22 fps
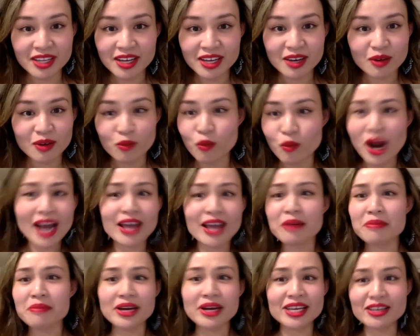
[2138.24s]
why
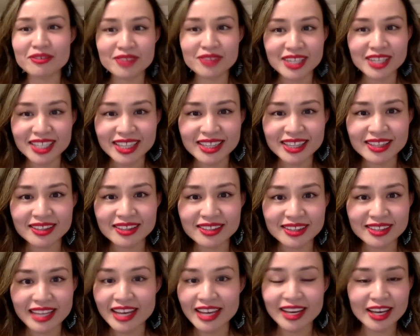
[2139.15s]
am I even
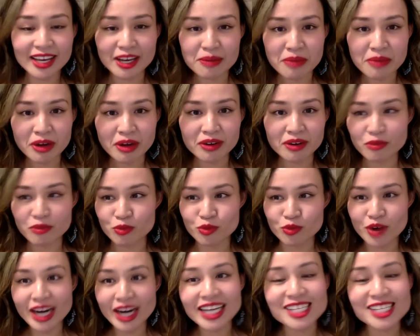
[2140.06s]
thinking about
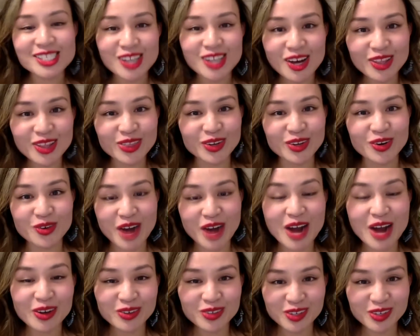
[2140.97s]
rice on the
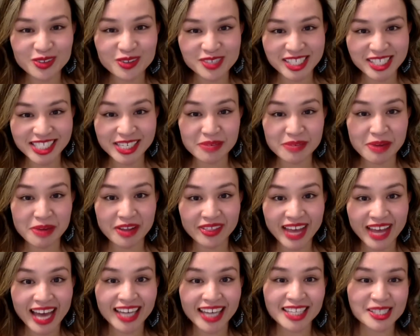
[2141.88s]
ground? Who gives a shit about
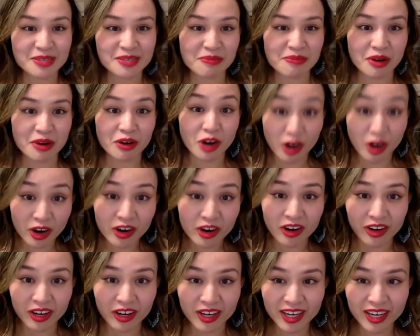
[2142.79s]
that? It's about
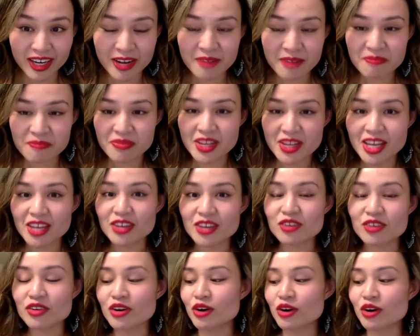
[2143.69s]
her,
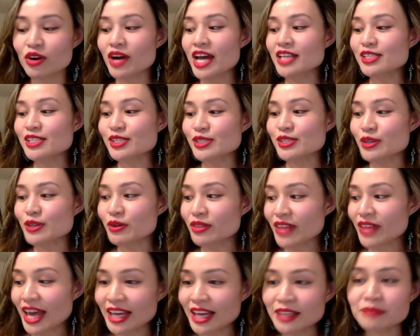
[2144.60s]
you know? And so
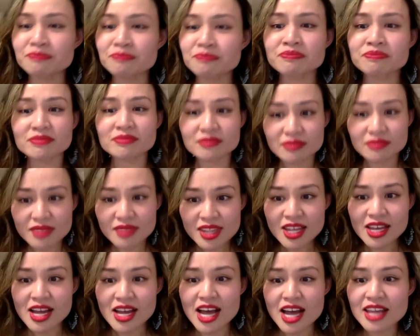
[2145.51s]
then
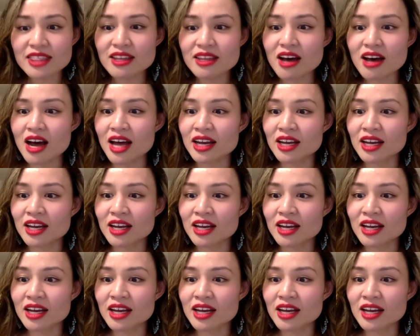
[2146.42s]
I thought,